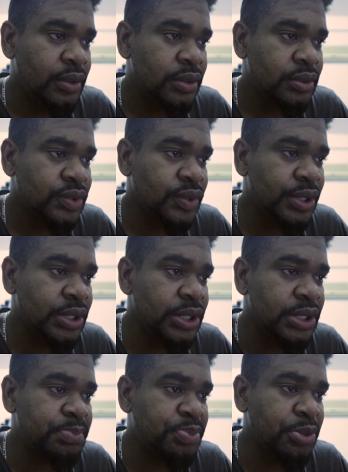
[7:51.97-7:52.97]
So
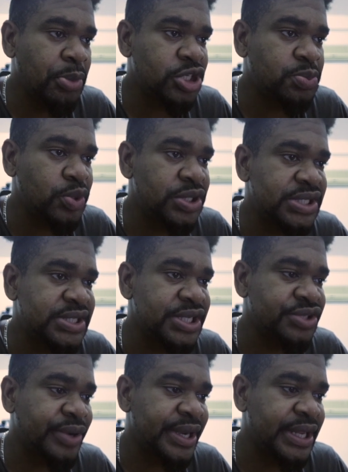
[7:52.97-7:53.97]
they pretty much put these
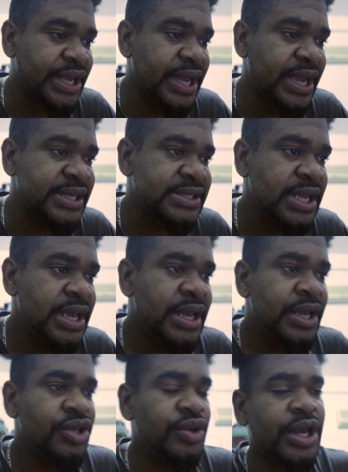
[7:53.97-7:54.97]
things right there, guys.
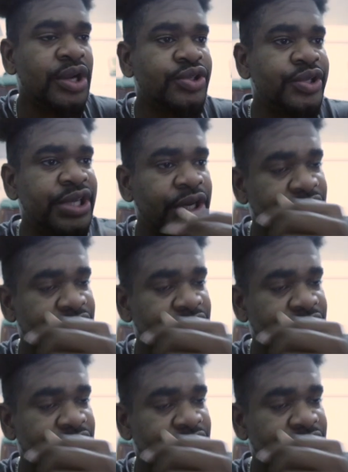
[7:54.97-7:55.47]
You can also check out